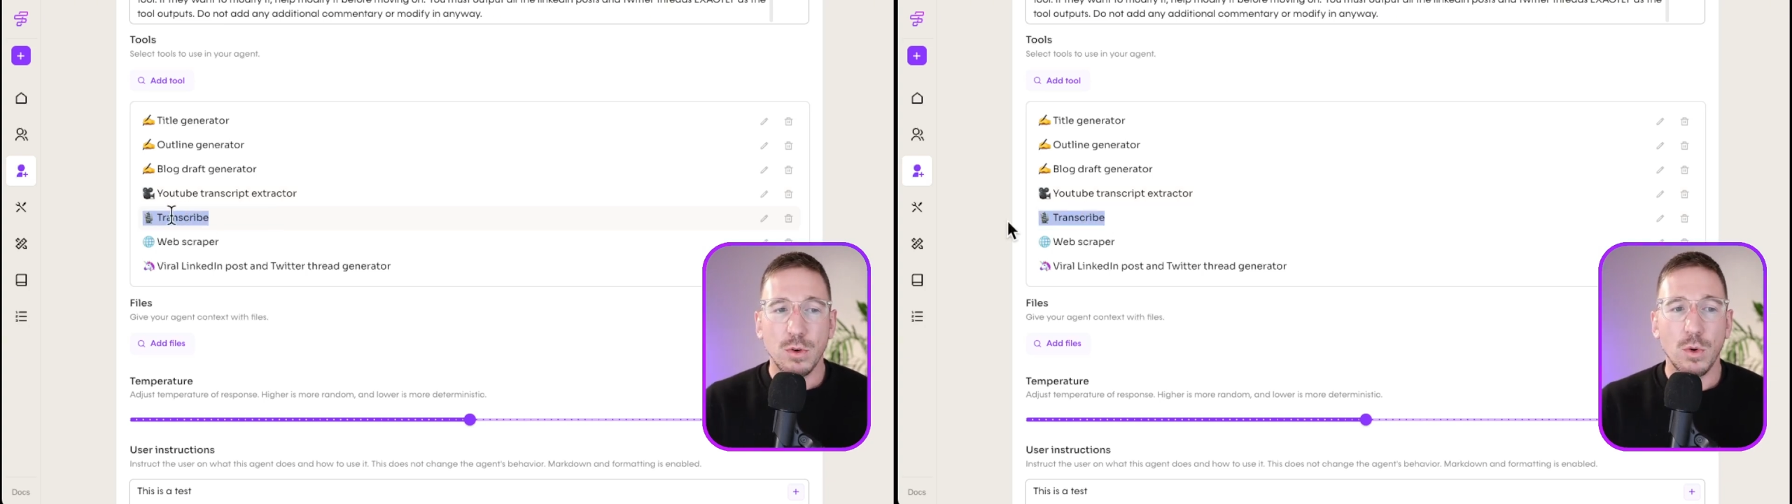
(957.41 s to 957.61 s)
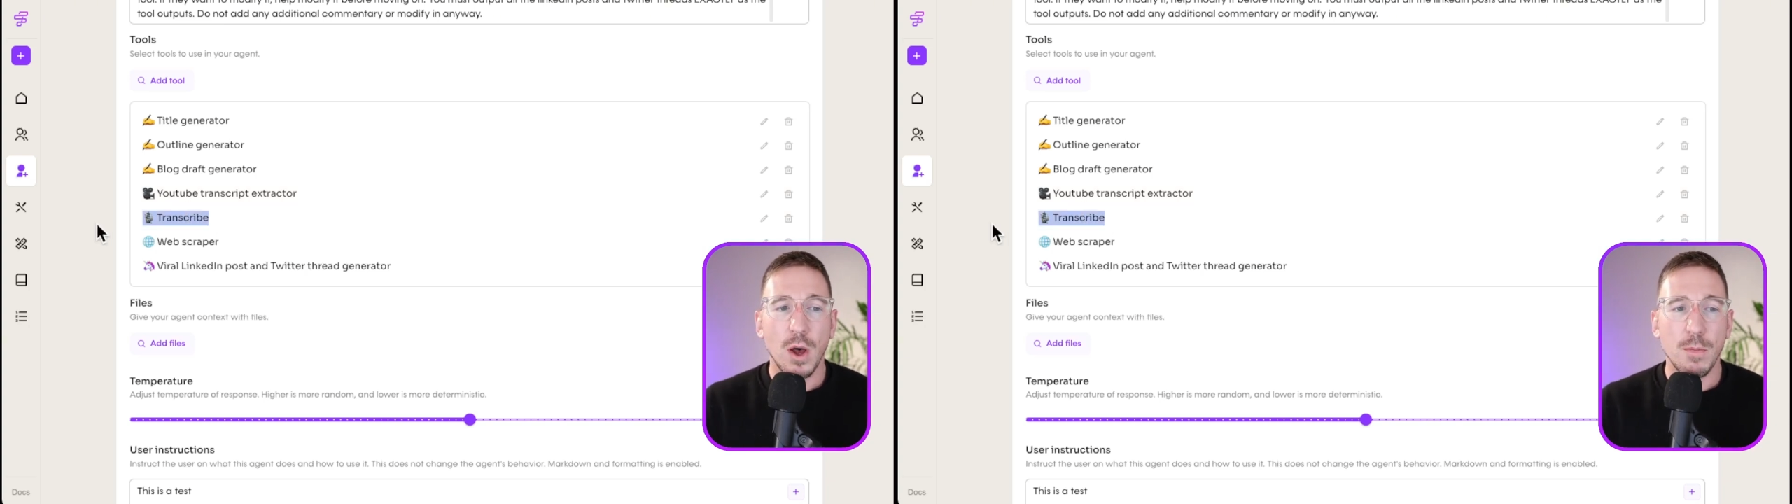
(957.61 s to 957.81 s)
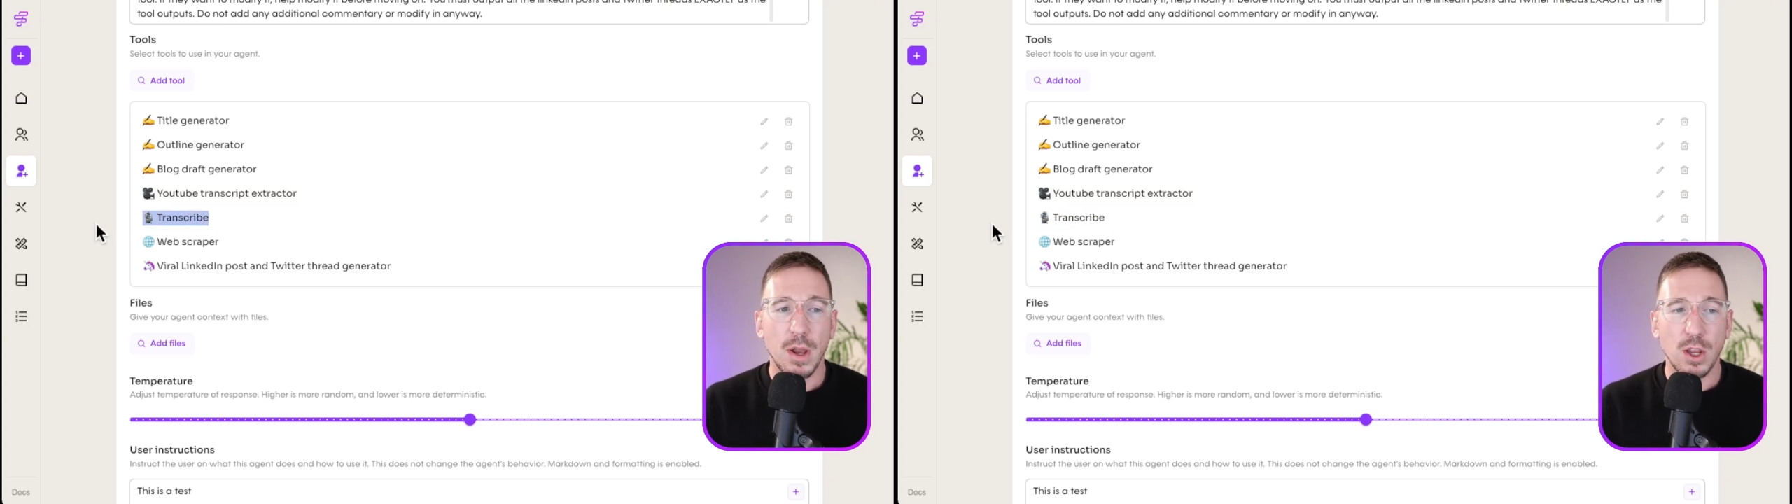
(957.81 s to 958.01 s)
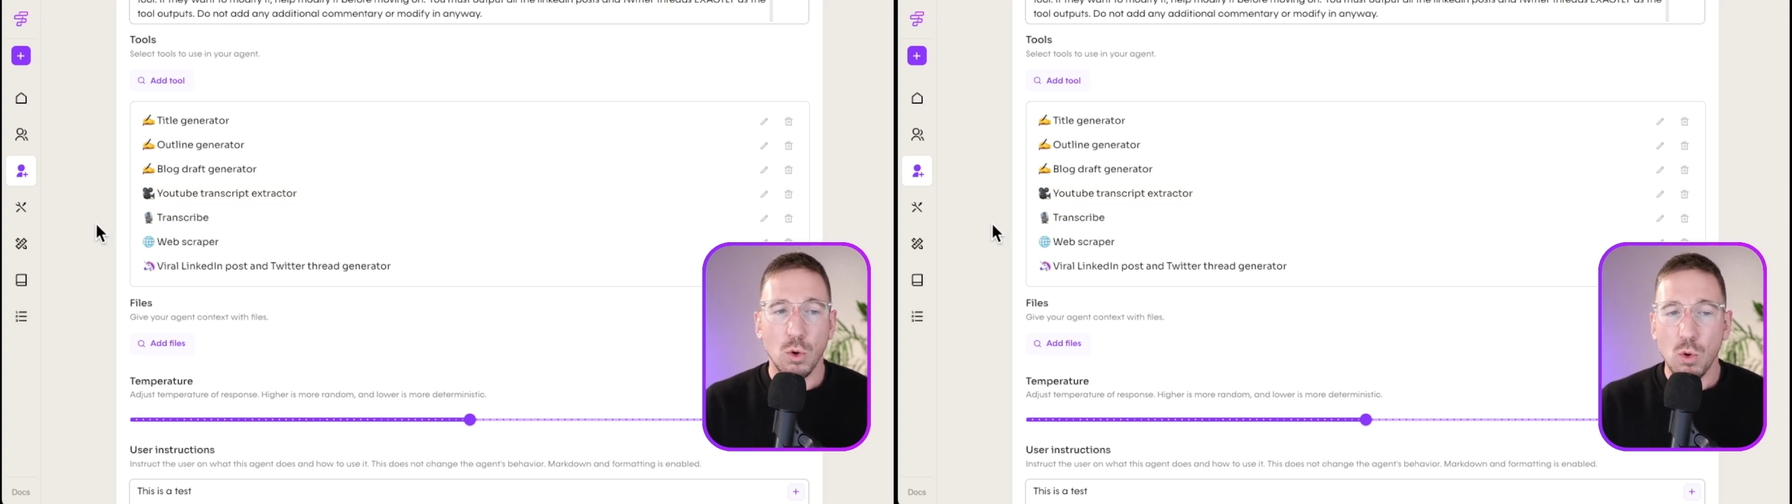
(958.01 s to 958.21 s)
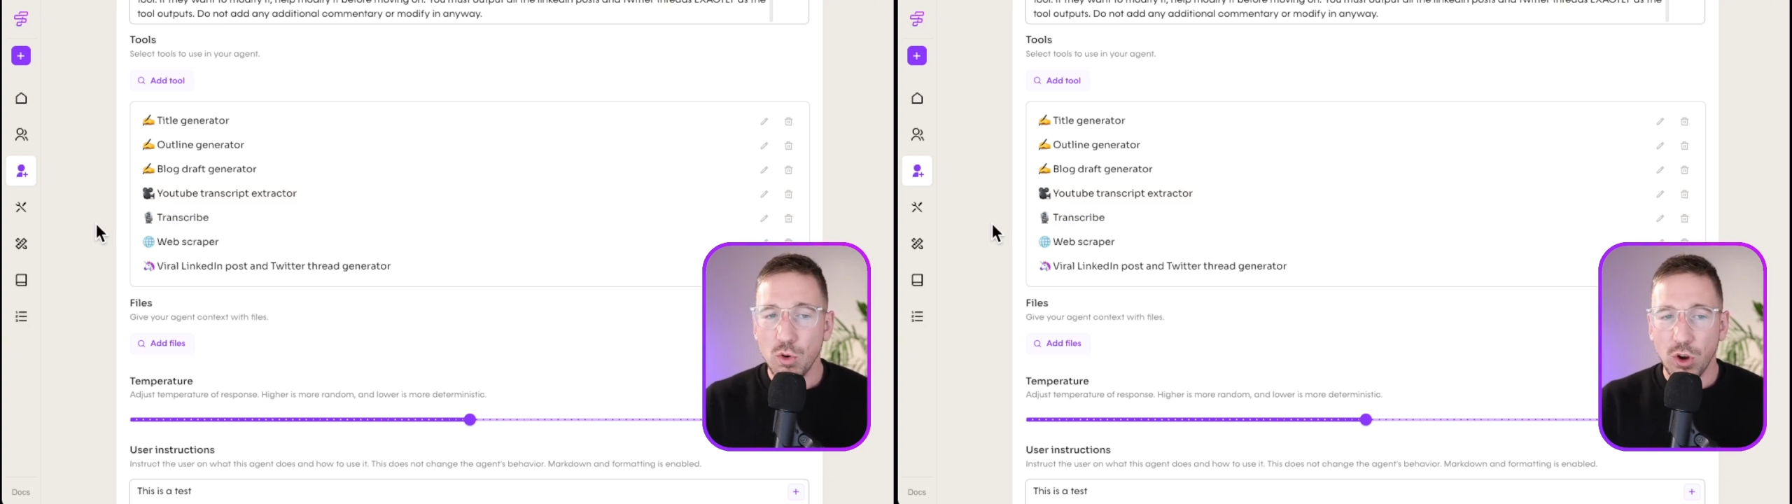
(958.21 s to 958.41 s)
like an
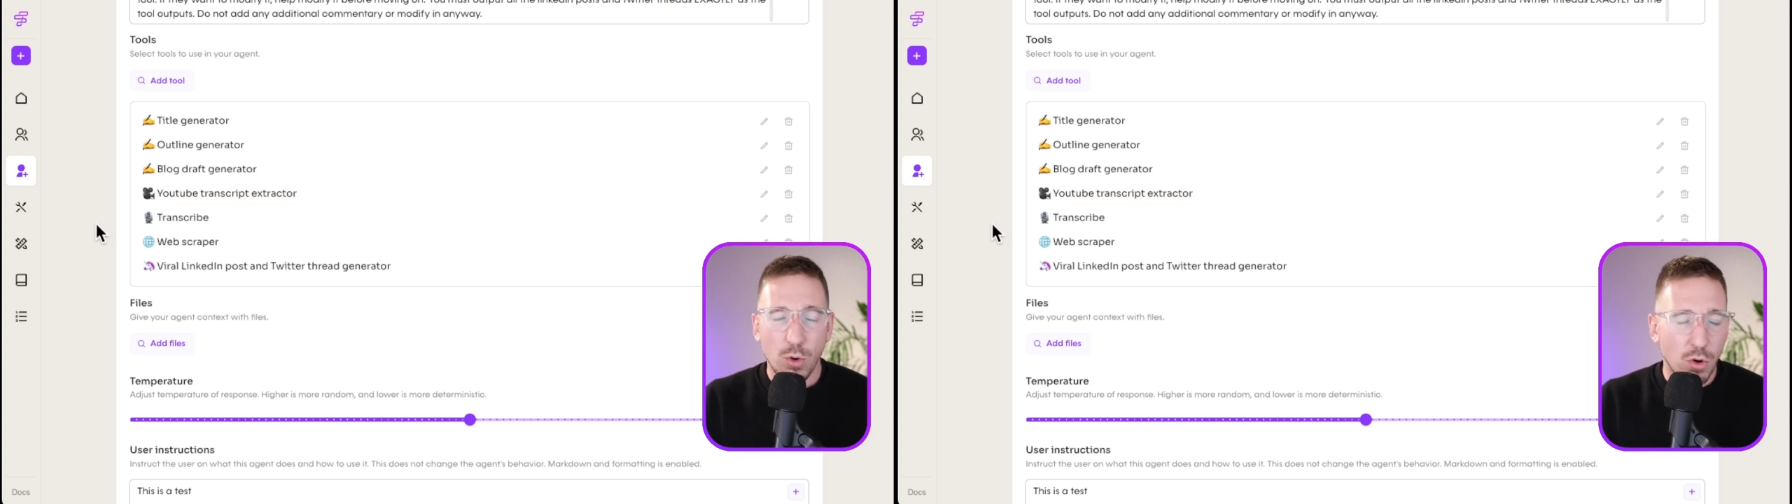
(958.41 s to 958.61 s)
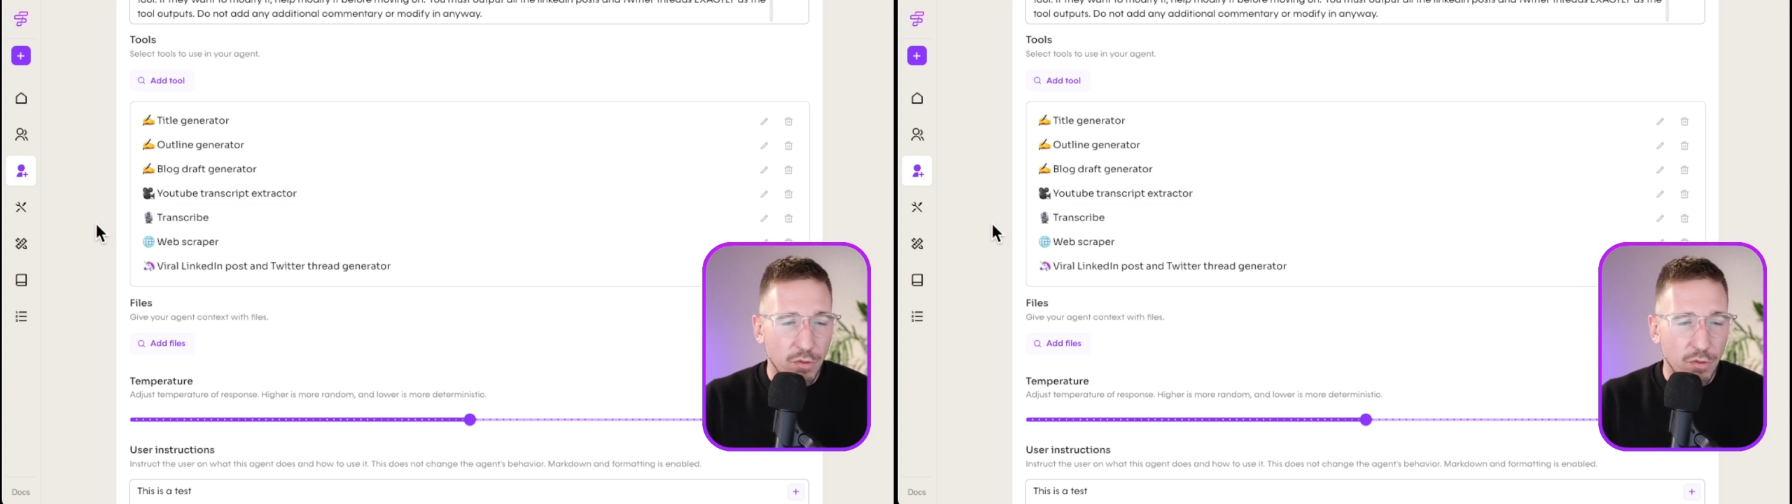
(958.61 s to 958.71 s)
audio or